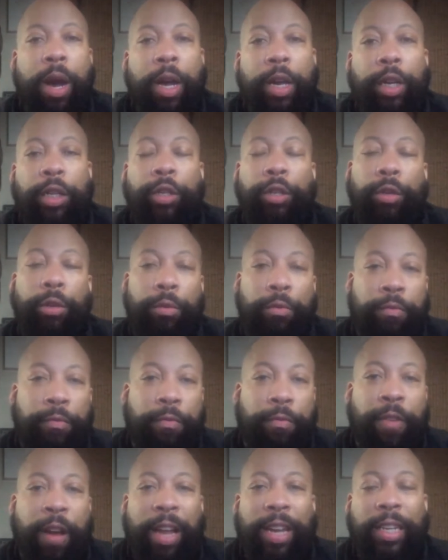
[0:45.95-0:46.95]
uh,
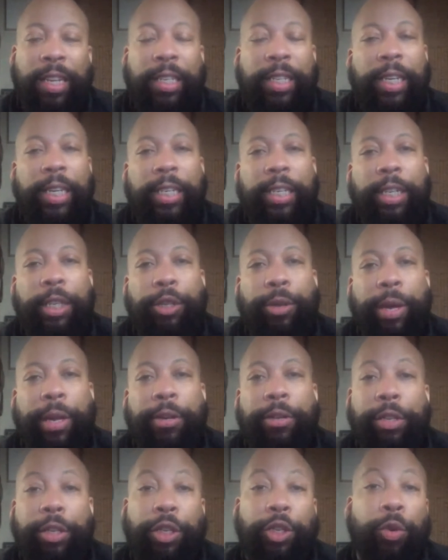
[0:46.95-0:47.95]
volatility
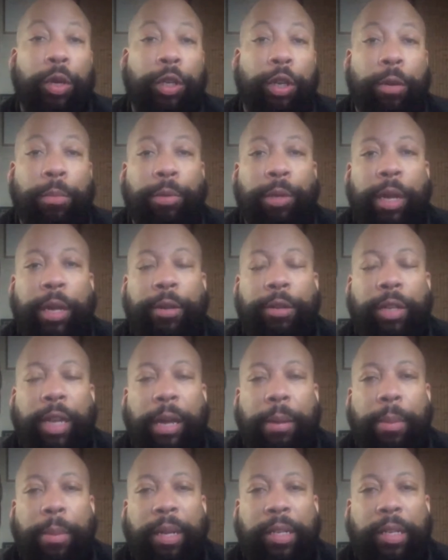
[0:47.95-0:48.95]
traders and short-term traders
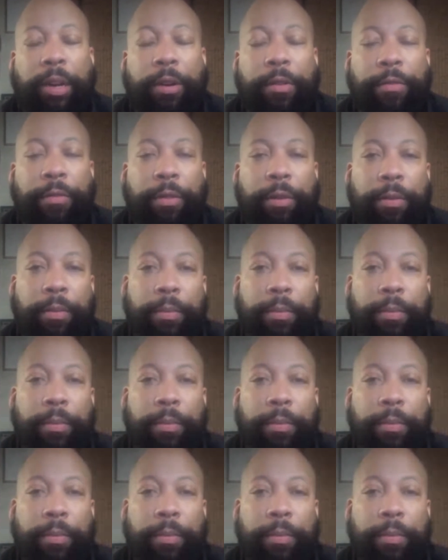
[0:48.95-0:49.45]
like myself.